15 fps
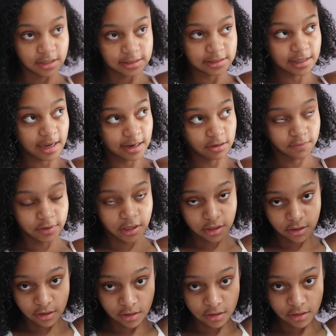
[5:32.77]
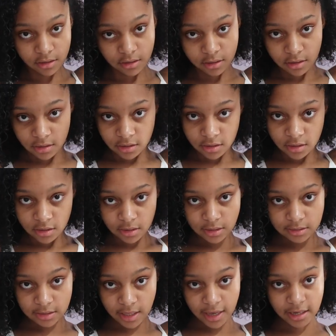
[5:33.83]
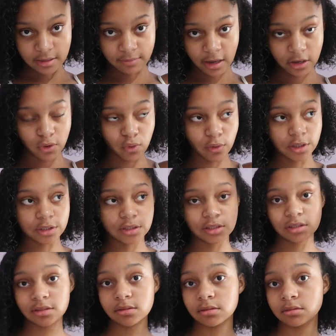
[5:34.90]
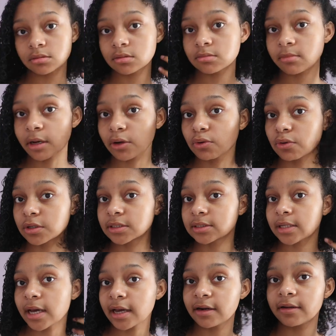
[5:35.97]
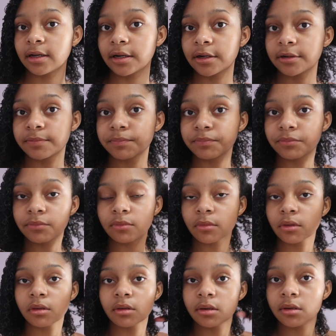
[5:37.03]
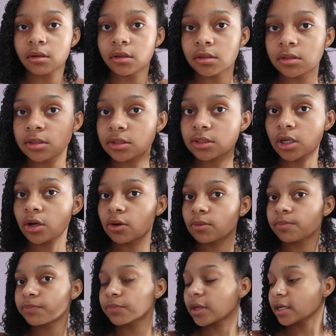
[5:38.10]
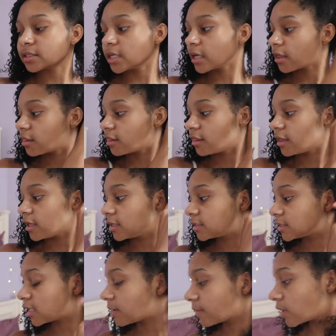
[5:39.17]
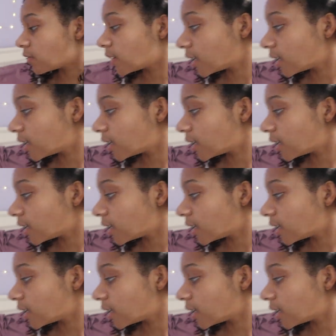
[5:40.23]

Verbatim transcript: this side over here is like my coarse, my coarse side of hair. So I take this and I'm gonna go